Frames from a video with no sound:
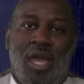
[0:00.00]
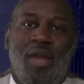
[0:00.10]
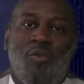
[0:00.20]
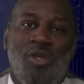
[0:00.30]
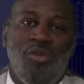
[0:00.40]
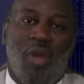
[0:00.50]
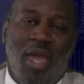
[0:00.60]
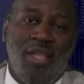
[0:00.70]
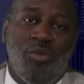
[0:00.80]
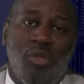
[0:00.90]
And when you
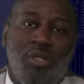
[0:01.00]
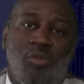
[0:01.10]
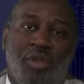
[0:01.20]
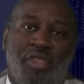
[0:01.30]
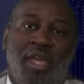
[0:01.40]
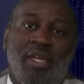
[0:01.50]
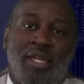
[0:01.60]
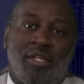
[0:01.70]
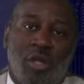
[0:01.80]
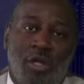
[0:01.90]
handle it with a
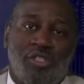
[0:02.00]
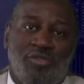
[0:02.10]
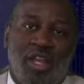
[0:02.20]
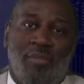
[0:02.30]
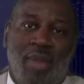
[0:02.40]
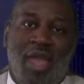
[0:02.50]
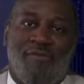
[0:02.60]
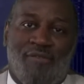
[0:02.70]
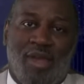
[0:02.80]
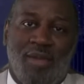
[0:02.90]
incarcerated mind
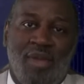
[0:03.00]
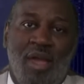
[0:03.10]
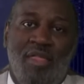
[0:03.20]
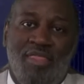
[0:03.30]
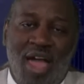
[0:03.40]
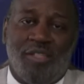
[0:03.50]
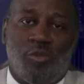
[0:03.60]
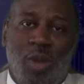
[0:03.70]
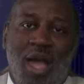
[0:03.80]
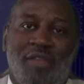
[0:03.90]
frame, that's
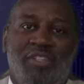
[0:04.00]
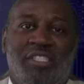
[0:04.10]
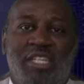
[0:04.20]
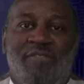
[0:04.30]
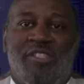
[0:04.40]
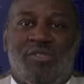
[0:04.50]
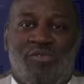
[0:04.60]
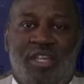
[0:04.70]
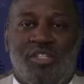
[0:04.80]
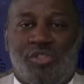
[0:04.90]
why the recidivism
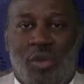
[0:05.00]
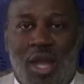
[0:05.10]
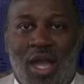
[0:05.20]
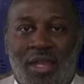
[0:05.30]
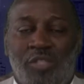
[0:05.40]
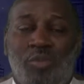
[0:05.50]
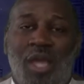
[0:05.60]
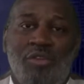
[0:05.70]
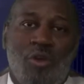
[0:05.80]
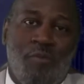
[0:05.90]
rate is so high. That's why
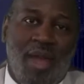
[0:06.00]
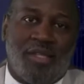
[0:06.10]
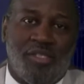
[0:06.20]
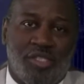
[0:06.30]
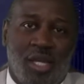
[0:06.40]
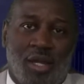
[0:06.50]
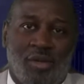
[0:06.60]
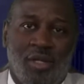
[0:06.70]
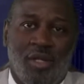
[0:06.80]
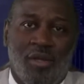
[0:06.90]
you go back to jail.
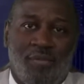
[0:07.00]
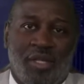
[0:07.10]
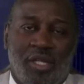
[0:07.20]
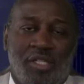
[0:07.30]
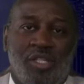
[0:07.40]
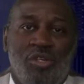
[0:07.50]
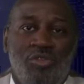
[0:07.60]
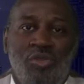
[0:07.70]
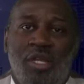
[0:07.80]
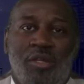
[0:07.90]
Because
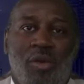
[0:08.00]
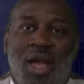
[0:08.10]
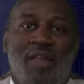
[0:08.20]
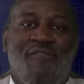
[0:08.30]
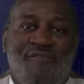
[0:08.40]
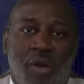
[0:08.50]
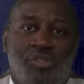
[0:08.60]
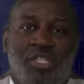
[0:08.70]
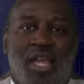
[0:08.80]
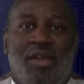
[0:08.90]
you didn't know how to
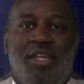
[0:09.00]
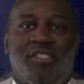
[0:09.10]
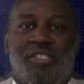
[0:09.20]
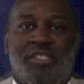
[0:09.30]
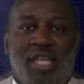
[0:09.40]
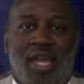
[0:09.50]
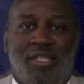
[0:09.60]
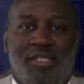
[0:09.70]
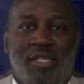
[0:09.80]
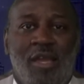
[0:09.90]
function out here in
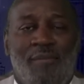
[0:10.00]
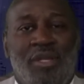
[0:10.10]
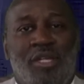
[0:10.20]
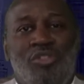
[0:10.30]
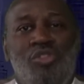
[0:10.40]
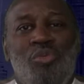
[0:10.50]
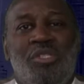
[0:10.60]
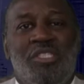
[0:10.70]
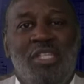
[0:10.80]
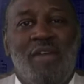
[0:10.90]
society. Because you
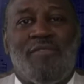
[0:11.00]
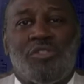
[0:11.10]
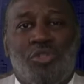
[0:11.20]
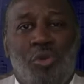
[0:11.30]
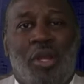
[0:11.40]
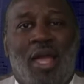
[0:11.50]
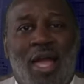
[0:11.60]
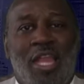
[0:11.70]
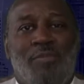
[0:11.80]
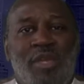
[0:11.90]
was never taught
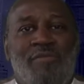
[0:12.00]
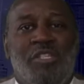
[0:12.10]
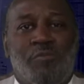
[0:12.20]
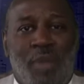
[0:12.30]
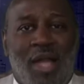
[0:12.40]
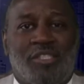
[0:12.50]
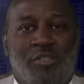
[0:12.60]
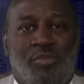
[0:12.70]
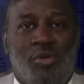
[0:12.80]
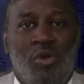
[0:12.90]
how to be
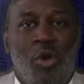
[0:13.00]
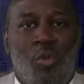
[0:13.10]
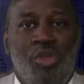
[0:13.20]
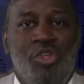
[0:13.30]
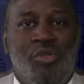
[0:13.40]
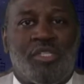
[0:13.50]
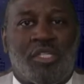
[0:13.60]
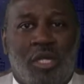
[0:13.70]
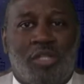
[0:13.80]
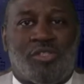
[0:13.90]
responsible when you was
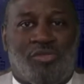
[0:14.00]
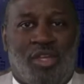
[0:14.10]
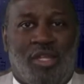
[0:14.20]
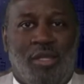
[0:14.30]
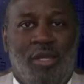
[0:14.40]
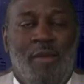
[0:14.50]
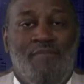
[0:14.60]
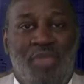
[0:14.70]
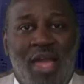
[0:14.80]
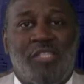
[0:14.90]
incarcerated.
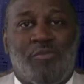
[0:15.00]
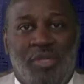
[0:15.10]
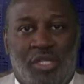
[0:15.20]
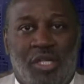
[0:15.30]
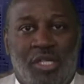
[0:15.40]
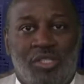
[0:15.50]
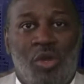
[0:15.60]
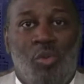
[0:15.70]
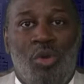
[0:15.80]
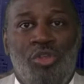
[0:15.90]
That's because
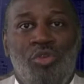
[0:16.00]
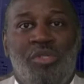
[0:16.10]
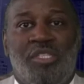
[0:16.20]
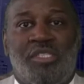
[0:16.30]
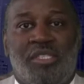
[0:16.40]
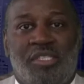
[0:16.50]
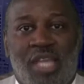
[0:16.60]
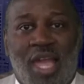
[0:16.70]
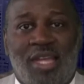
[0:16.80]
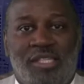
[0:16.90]
when you was in
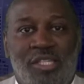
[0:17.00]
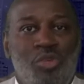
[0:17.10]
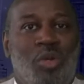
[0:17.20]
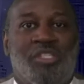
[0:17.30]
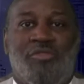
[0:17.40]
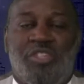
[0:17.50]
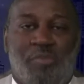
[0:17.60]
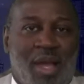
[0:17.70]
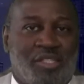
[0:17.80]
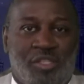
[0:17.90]
society, you wasn't
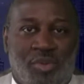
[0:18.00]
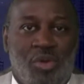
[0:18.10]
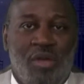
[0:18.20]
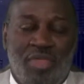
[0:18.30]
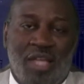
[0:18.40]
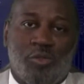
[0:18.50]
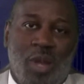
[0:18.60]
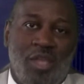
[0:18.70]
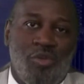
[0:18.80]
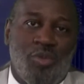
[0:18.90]
responsible. That's
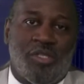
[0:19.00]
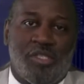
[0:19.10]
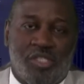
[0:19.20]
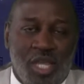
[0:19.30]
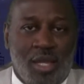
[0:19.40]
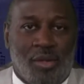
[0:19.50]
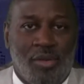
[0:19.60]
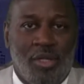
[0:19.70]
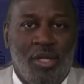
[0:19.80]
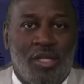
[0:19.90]
why you went to jail.
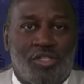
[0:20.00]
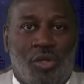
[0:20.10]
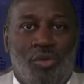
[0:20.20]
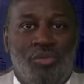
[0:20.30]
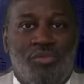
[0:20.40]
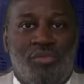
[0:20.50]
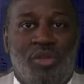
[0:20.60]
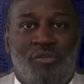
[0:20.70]
So the